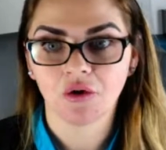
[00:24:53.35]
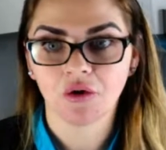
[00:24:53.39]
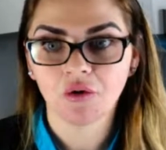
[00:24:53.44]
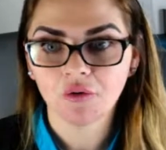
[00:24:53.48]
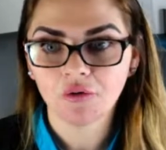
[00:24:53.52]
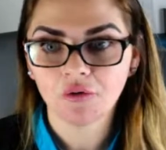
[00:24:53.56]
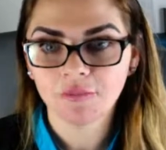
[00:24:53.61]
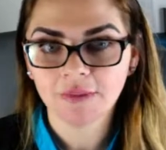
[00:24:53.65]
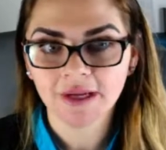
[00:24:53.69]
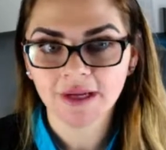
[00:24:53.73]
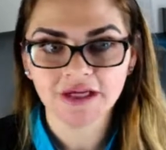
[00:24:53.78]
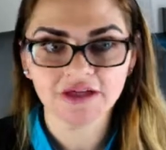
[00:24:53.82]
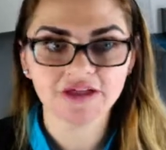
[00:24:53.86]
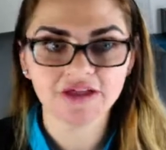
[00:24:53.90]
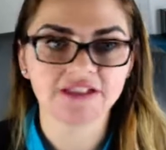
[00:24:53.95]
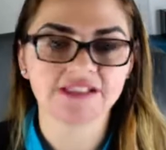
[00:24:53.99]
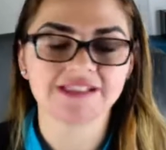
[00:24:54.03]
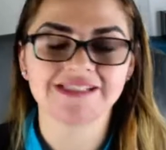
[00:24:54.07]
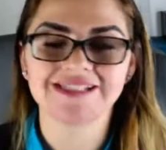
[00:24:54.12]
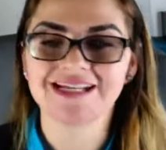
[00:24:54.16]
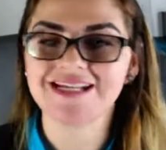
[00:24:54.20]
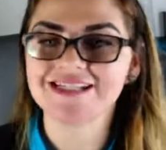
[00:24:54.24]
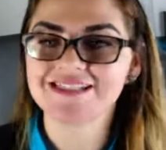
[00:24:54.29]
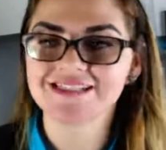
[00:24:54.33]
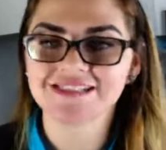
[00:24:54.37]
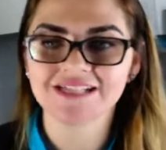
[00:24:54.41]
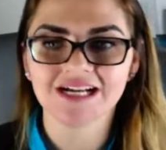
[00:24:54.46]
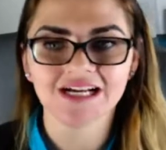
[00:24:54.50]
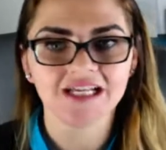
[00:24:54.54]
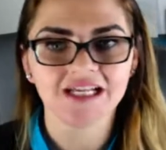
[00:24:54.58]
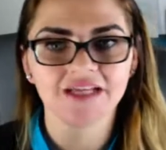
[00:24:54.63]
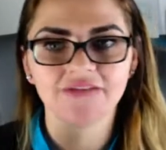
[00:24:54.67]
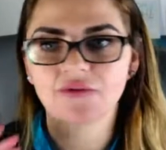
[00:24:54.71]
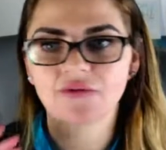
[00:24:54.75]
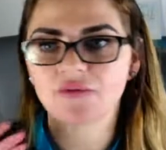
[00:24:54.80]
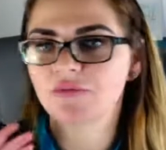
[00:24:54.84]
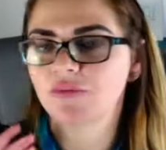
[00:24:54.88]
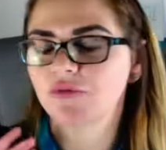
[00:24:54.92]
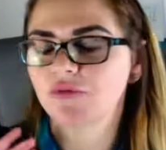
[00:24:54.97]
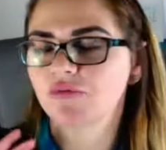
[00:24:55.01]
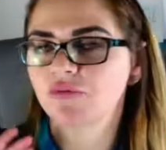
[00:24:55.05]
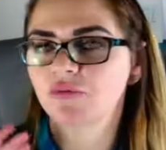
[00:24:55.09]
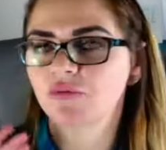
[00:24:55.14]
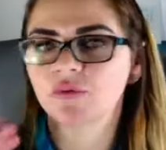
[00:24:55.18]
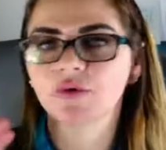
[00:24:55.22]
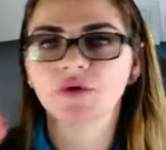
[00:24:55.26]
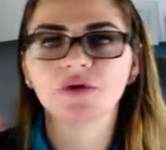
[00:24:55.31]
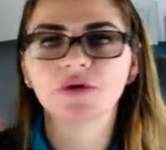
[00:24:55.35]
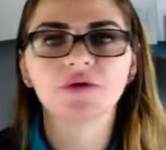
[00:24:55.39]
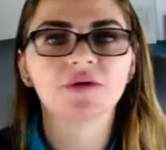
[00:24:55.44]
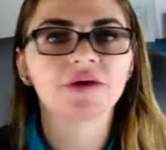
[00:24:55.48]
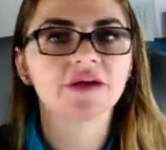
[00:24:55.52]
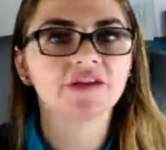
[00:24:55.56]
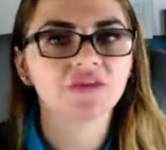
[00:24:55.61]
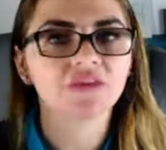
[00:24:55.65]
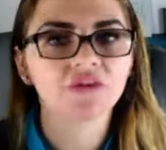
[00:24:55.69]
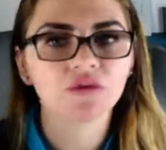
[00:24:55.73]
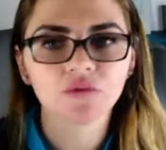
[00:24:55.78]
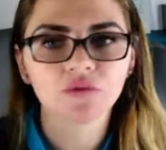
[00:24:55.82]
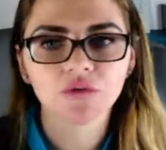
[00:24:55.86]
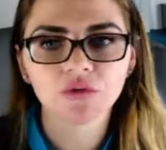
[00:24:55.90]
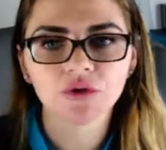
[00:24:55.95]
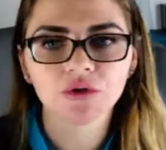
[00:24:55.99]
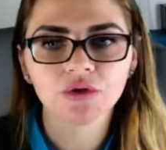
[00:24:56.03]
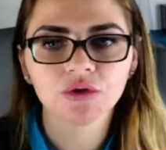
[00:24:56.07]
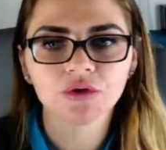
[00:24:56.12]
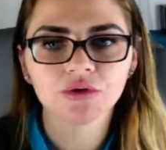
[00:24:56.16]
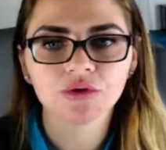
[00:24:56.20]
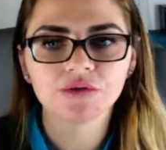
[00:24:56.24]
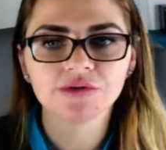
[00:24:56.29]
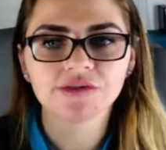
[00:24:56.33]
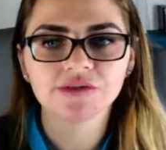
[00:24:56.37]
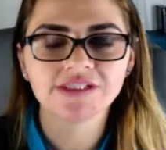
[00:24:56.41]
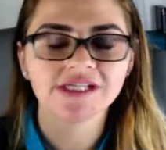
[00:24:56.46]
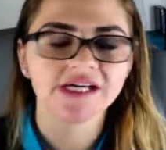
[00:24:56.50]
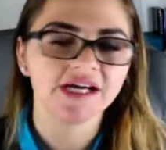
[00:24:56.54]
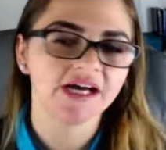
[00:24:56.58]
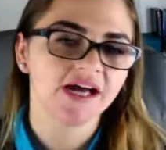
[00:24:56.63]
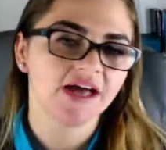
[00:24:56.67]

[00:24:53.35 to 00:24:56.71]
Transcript: oh my goodness, that's not even before you hit the cruise.